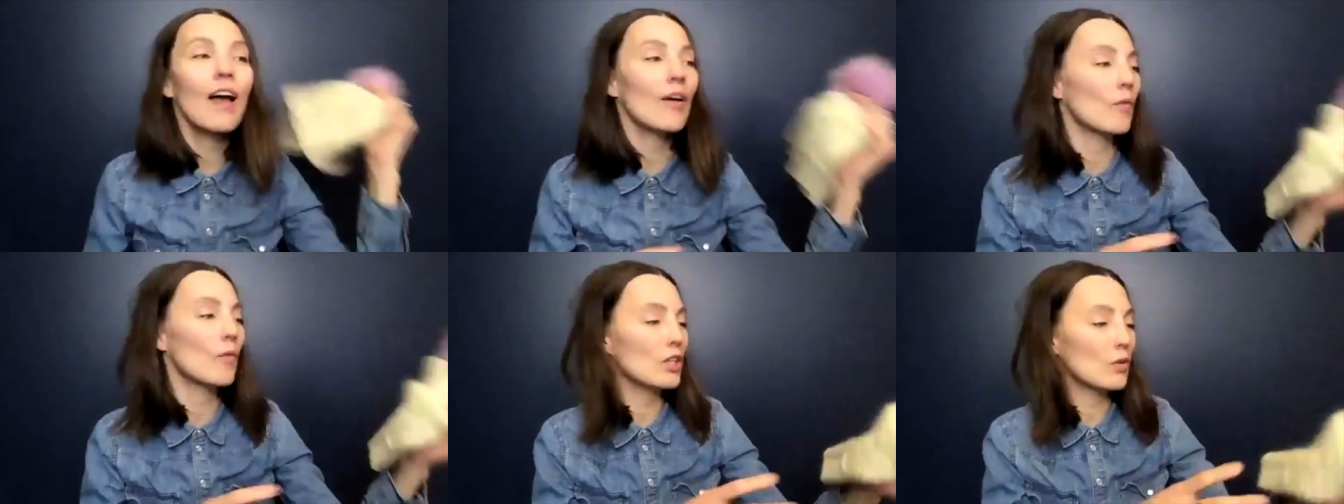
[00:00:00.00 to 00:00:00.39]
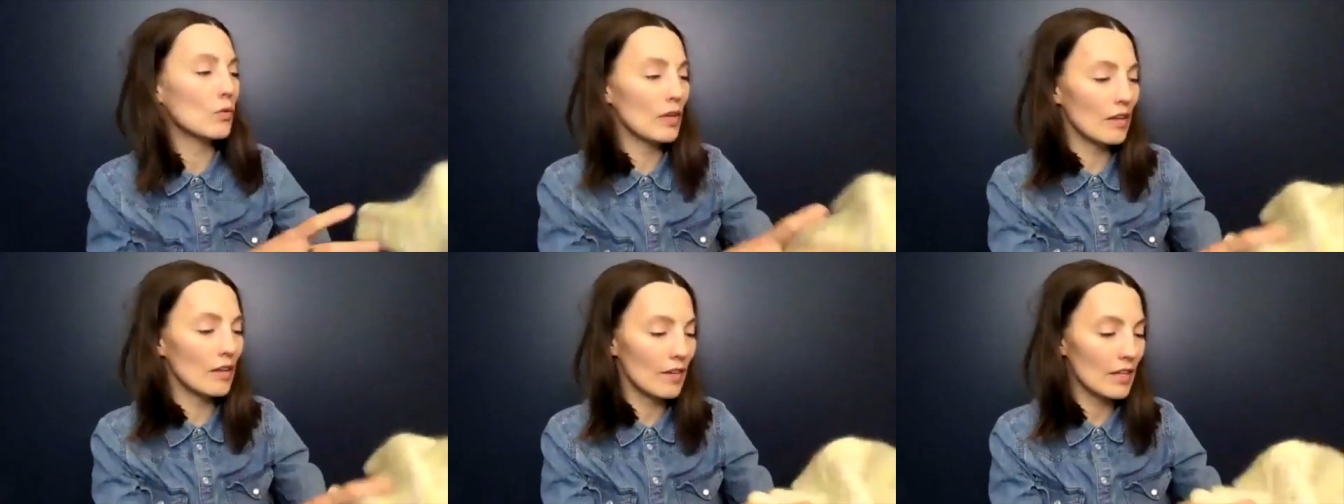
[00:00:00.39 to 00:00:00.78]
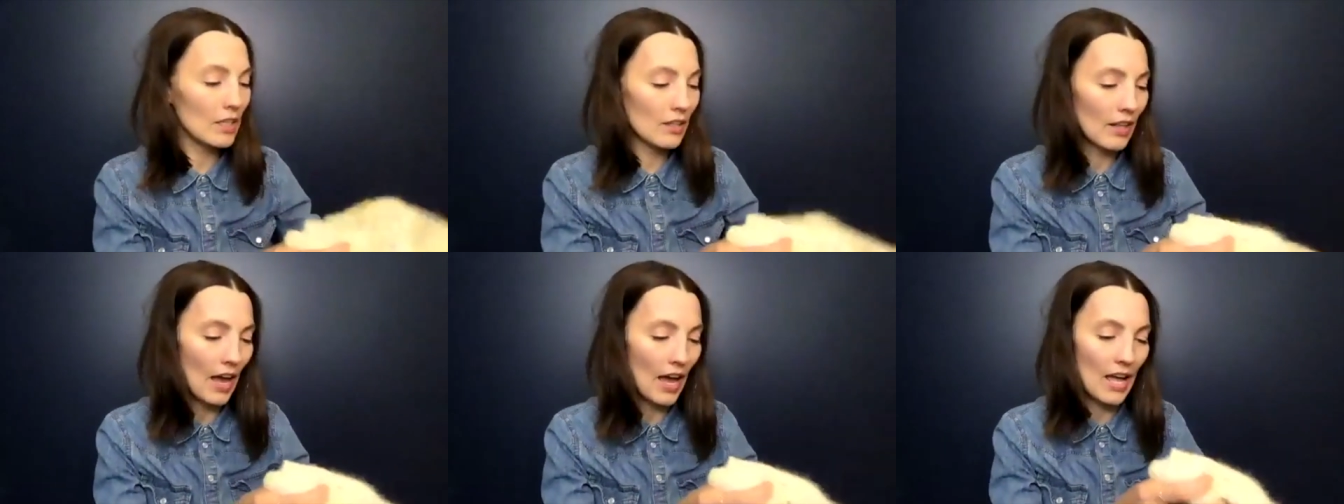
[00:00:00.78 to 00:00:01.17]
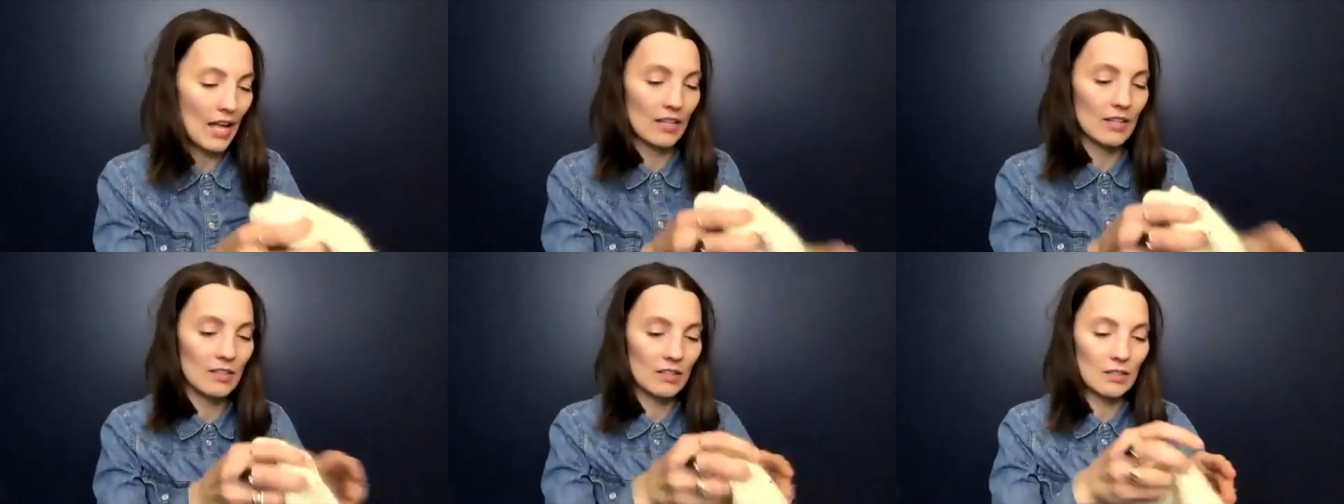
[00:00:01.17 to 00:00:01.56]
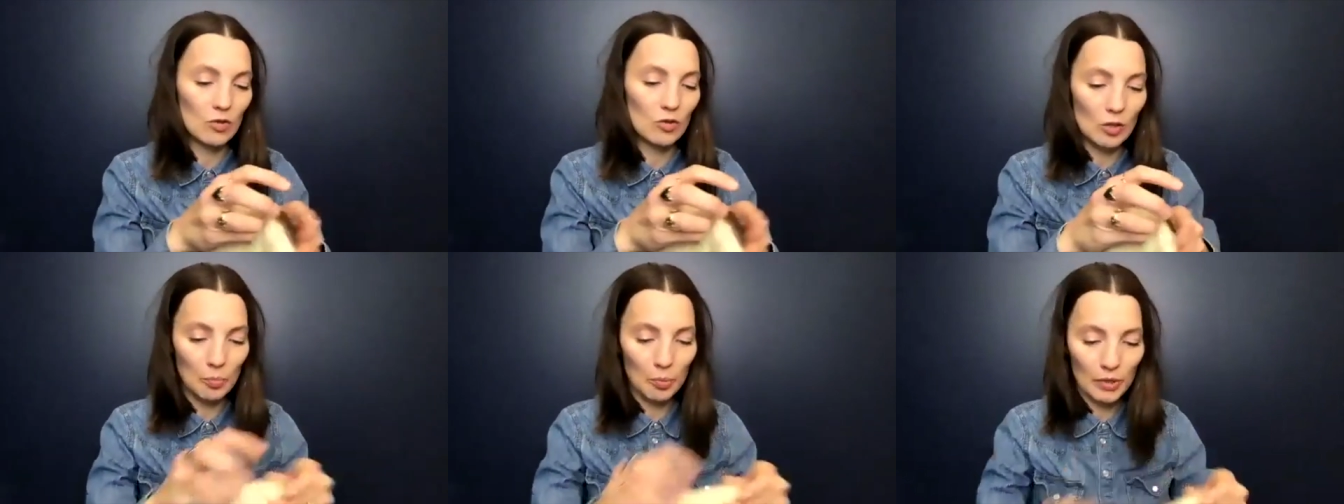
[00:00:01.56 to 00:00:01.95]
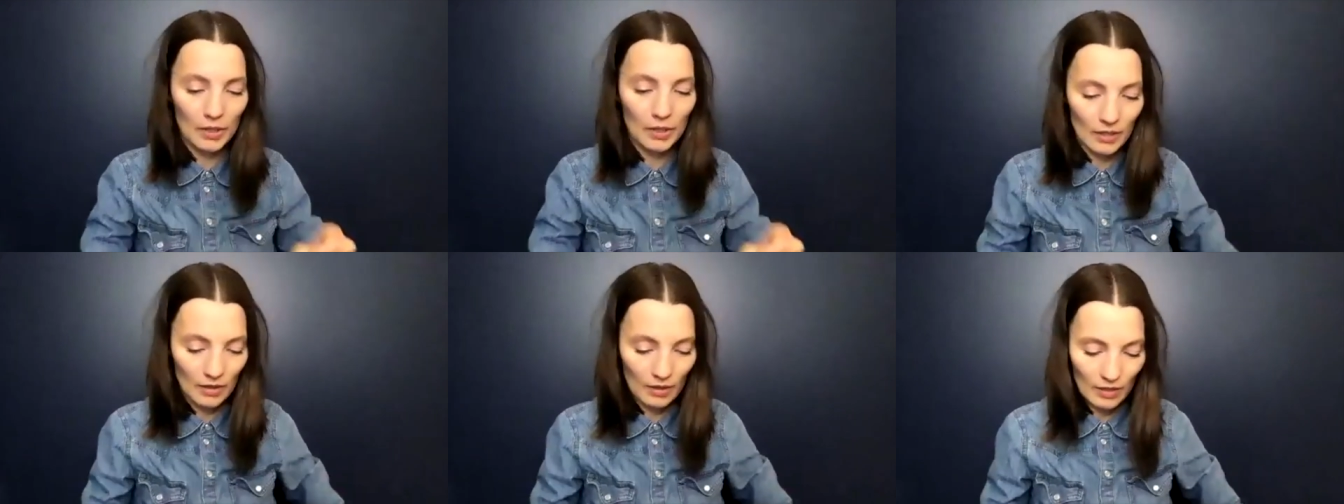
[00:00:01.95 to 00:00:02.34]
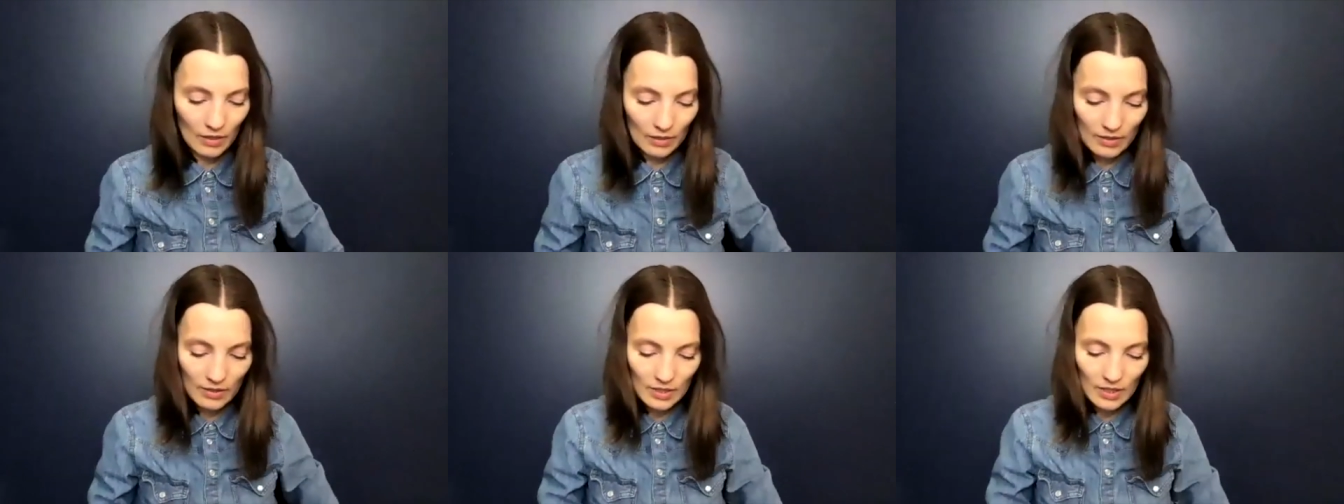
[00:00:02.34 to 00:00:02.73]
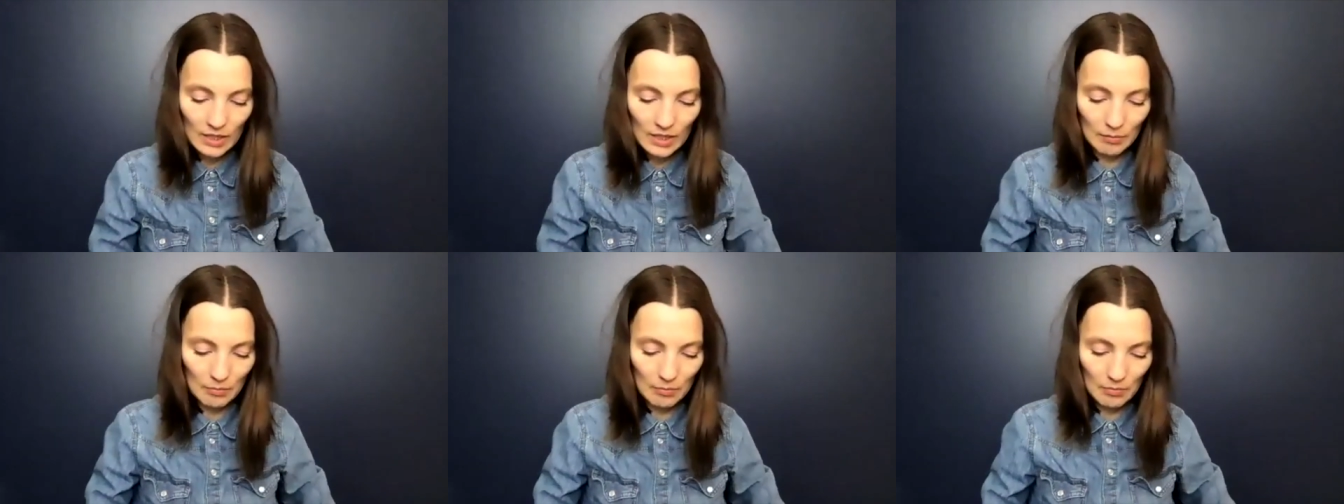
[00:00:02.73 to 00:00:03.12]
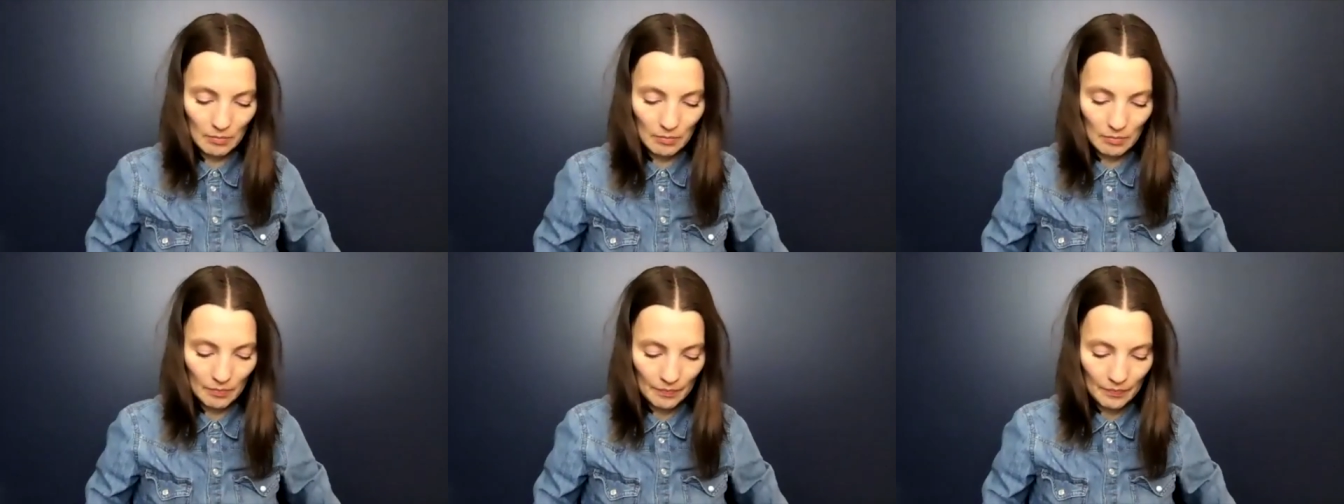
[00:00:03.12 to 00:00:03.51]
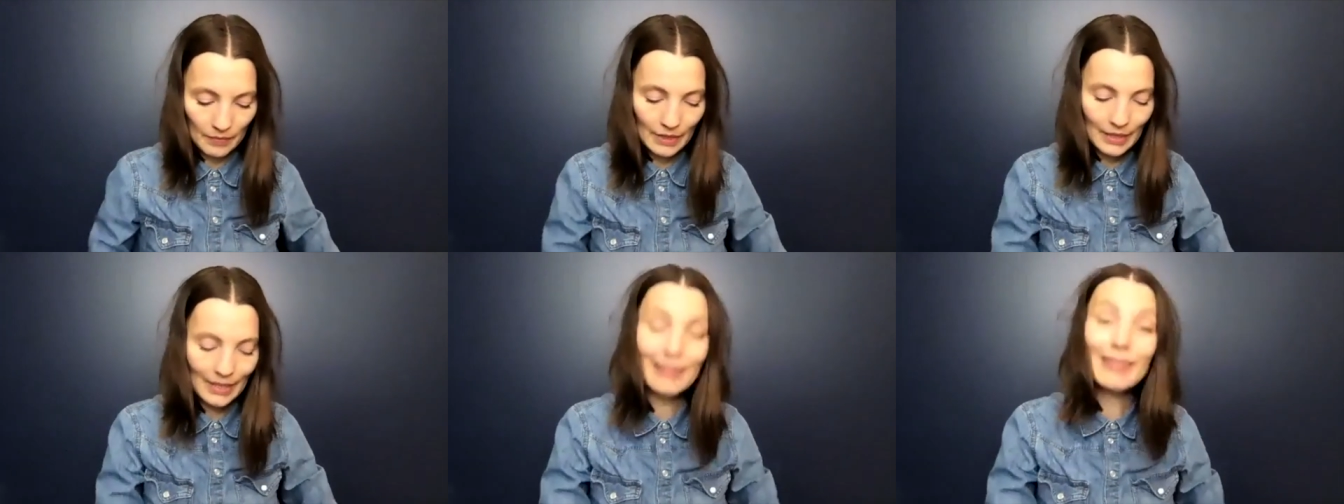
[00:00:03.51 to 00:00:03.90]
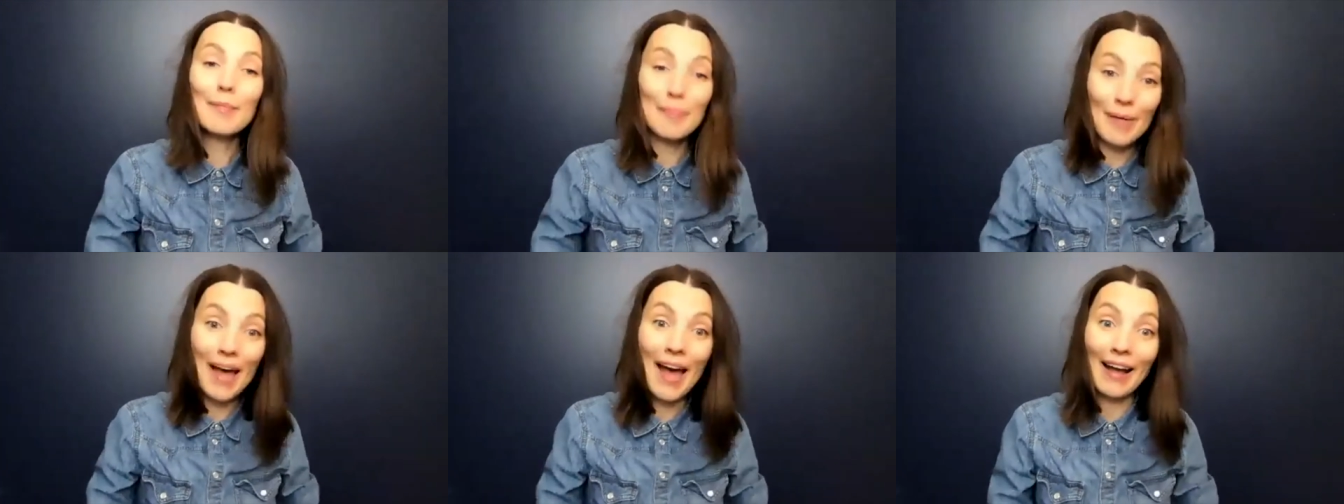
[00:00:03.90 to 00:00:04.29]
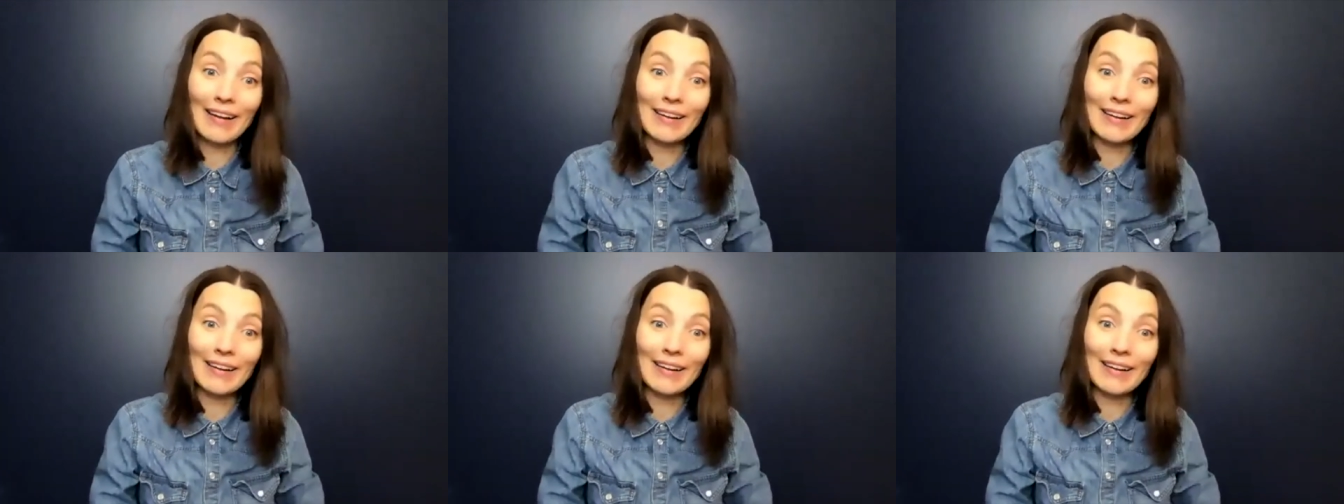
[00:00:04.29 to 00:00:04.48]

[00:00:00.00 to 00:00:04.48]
When you weave in the ends, you should put the seam in the back.